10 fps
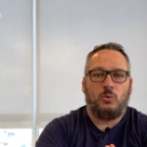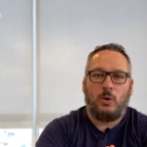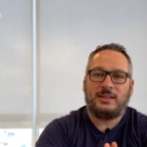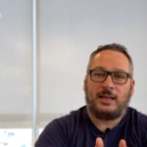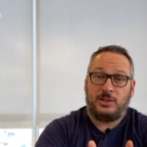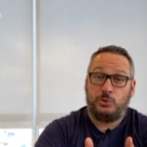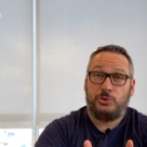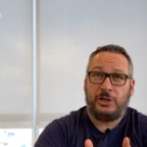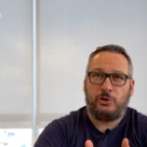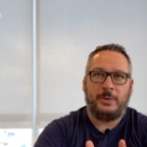What I do
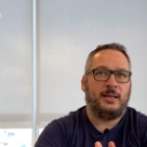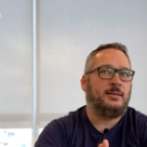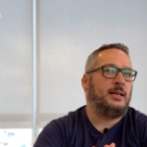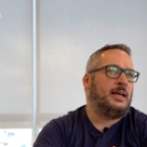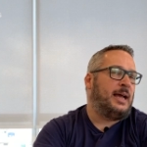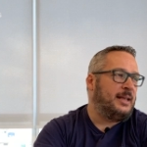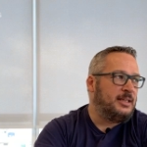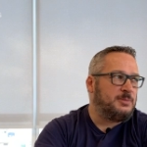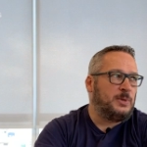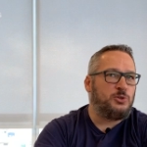recommend, and
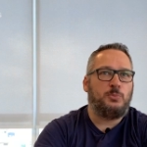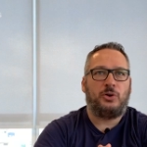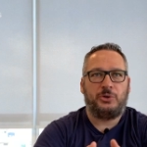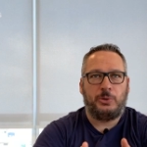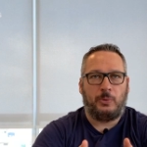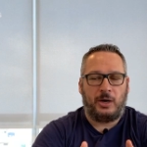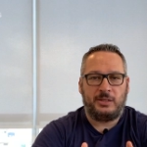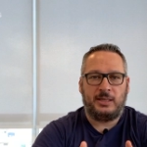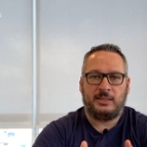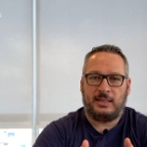it's much more
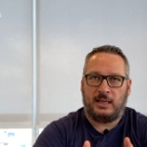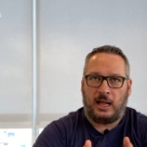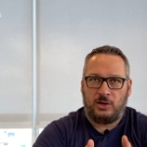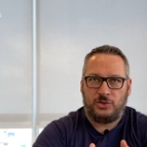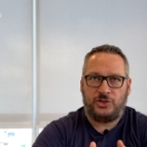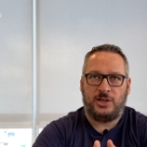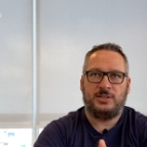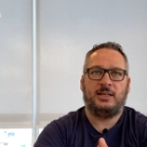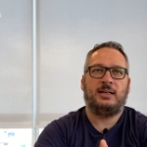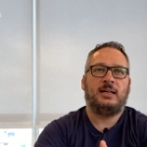rewarding than algo
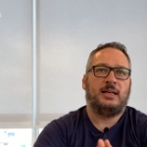chasing,